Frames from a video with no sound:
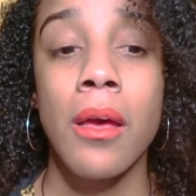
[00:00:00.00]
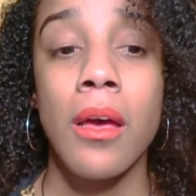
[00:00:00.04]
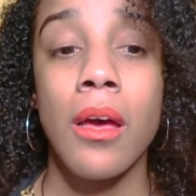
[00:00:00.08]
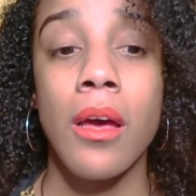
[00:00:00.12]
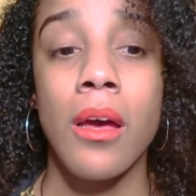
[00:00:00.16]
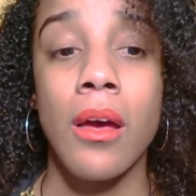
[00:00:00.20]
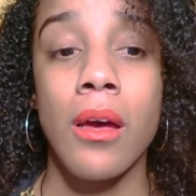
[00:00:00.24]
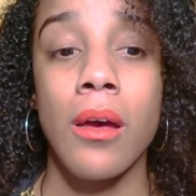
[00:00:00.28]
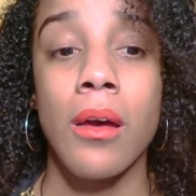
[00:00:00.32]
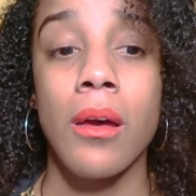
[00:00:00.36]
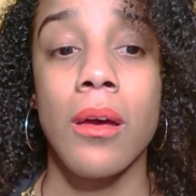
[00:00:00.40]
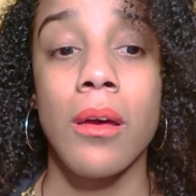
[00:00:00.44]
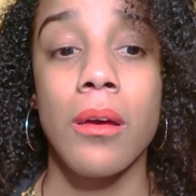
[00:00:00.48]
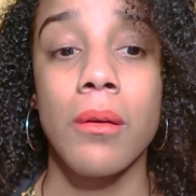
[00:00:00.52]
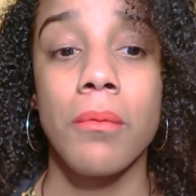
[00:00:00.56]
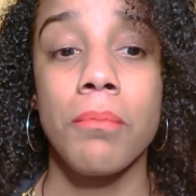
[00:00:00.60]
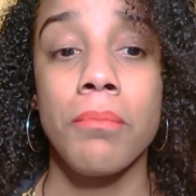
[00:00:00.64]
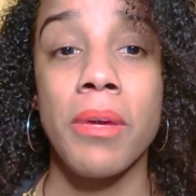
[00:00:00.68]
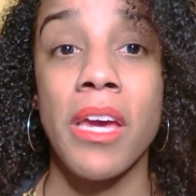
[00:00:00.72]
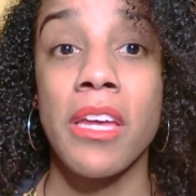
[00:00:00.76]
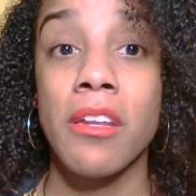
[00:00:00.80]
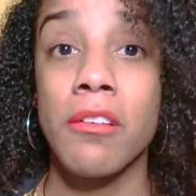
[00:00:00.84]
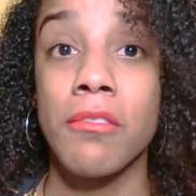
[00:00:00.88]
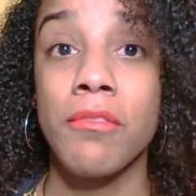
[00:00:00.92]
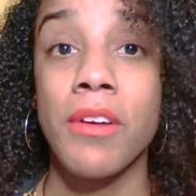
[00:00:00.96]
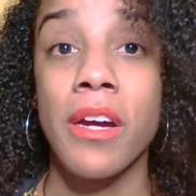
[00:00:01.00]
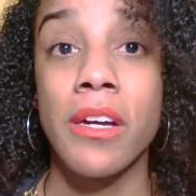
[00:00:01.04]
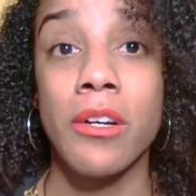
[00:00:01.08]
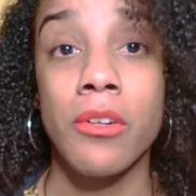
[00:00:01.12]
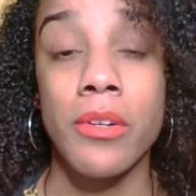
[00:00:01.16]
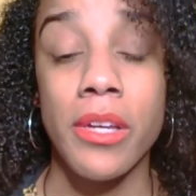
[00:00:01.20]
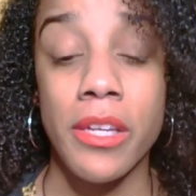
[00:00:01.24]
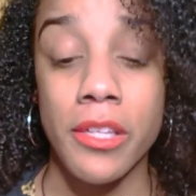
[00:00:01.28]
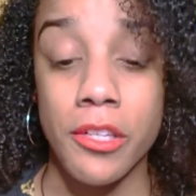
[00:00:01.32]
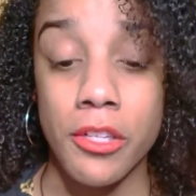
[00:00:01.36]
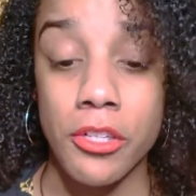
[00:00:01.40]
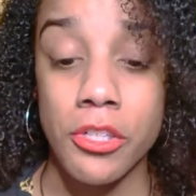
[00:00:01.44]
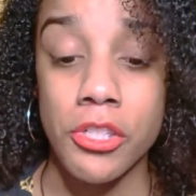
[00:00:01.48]
uh, pedophile
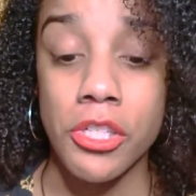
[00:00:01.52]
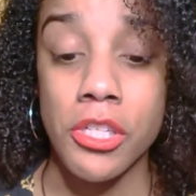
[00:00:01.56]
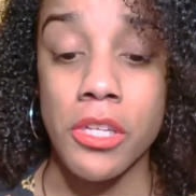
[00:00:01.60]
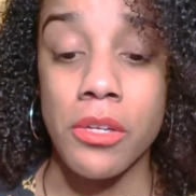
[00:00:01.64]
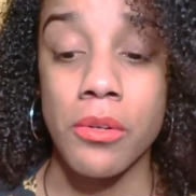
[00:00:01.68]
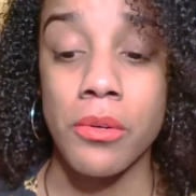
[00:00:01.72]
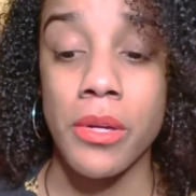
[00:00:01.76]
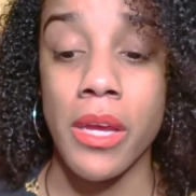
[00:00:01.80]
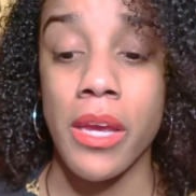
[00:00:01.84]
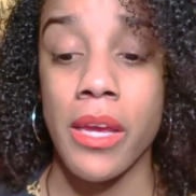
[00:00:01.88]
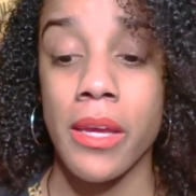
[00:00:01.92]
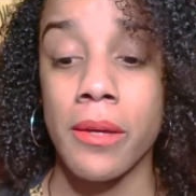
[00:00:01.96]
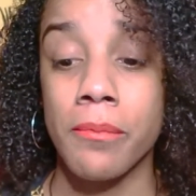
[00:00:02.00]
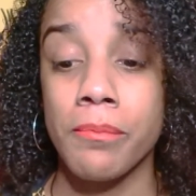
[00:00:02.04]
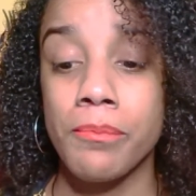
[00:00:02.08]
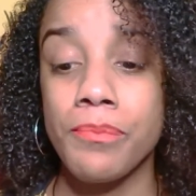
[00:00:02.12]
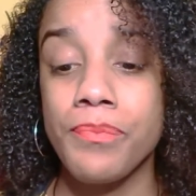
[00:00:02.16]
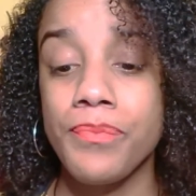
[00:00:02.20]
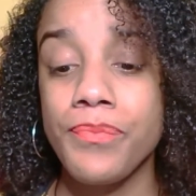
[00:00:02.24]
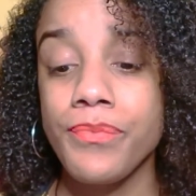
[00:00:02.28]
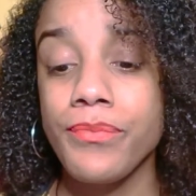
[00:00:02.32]
energy, okay?